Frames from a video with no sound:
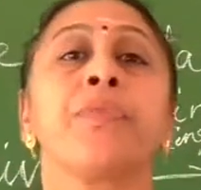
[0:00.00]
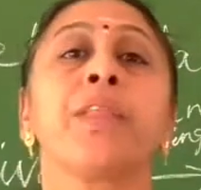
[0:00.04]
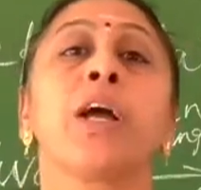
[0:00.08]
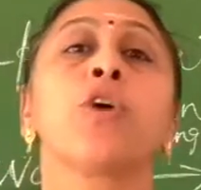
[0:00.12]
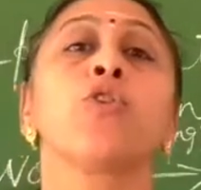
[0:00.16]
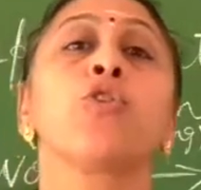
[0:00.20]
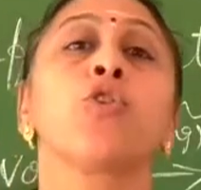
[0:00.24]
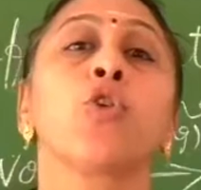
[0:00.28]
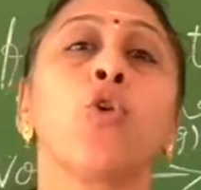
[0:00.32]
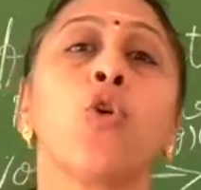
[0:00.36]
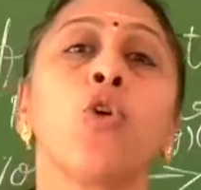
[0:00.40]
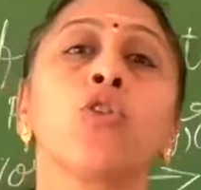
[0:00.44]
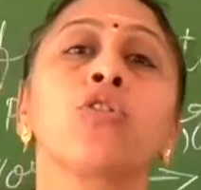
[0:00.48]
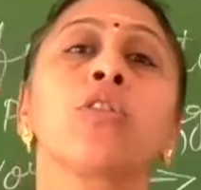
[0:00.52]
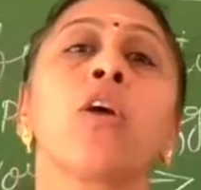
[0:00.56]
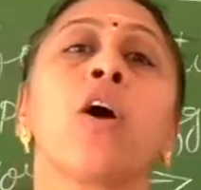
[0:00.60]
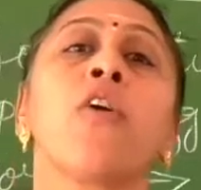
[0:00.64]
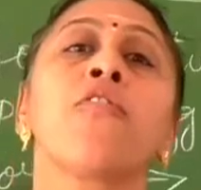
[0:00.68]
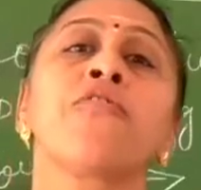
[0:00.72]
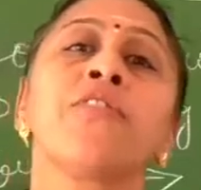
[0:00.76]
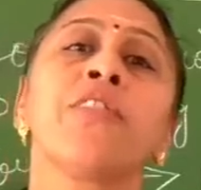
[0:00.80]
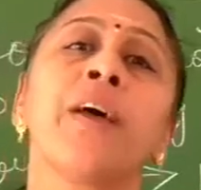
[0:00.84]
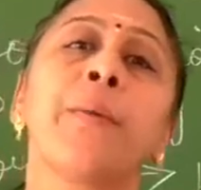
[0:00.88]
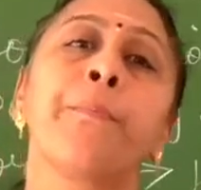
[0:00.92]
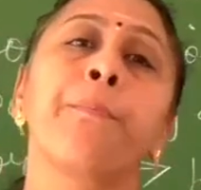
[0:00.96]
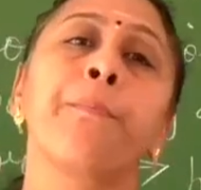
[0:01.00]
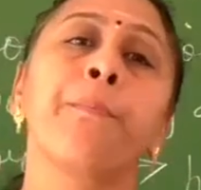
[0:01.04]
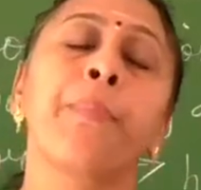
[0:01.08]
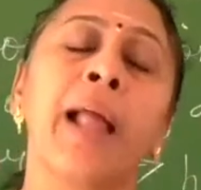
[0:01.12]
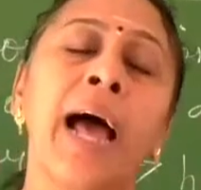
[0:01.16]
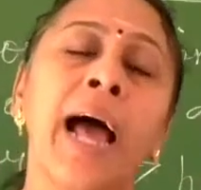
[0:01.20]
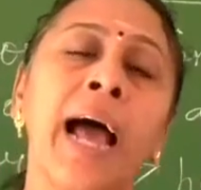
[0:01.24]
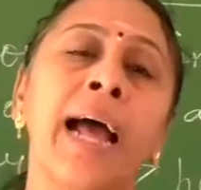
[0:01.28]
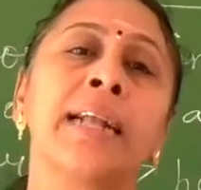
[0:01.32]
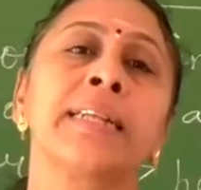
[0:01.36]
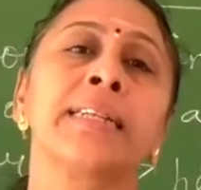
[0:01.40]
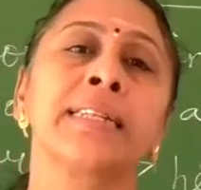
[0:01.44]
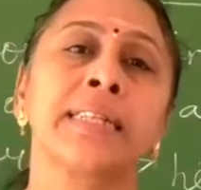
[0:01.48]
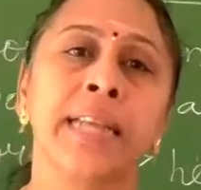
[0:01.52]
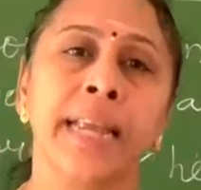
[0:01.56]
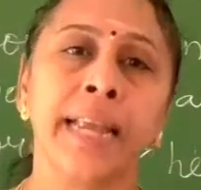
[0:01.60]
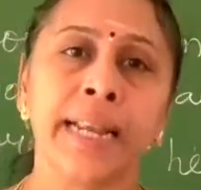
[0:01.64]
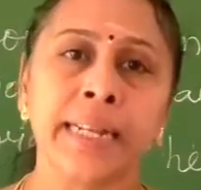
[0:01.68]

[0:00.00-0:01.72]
the growth of the plants